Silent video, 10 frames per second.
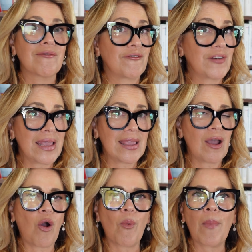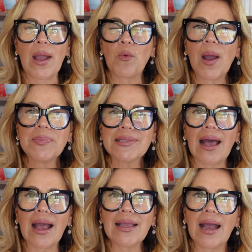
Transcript: free on my website